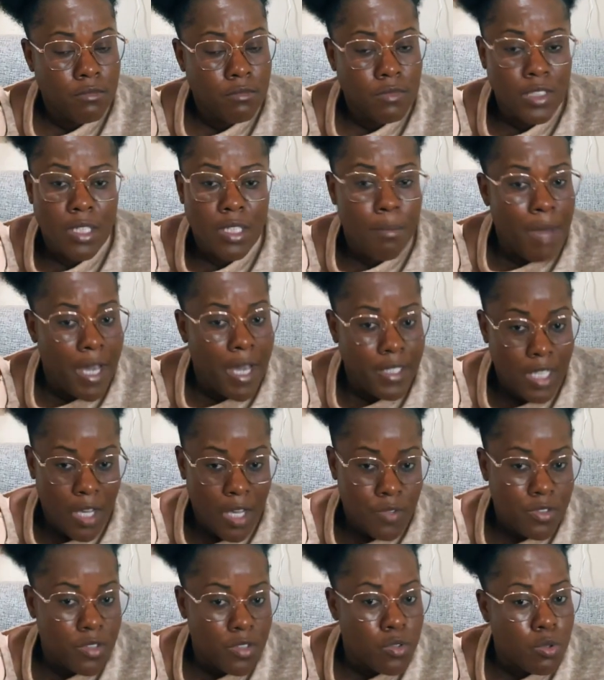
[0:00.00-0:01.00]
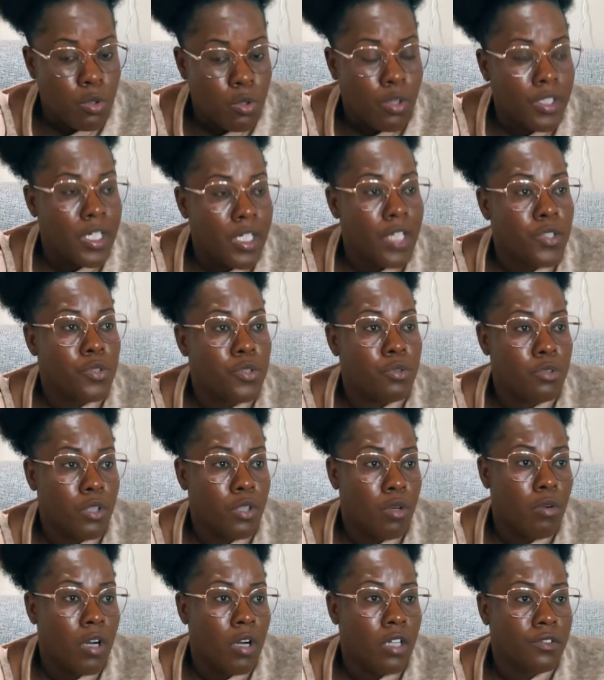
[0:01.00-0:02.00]
somebody else's story that you
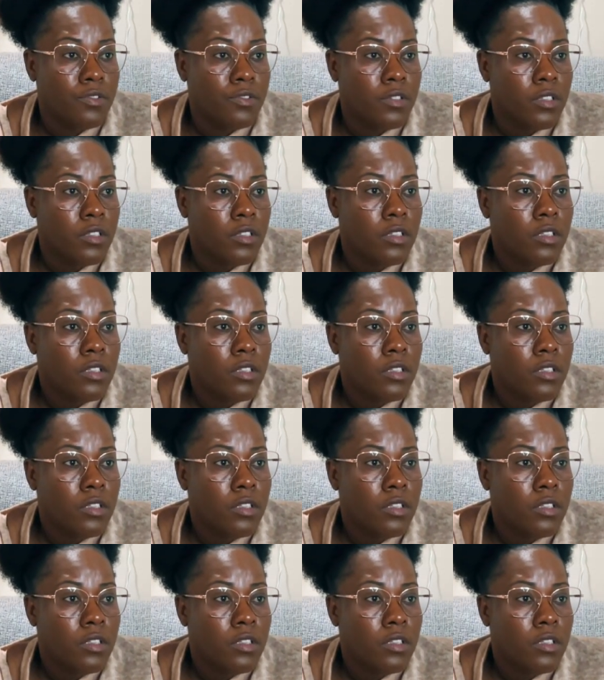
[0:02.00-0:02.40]
know of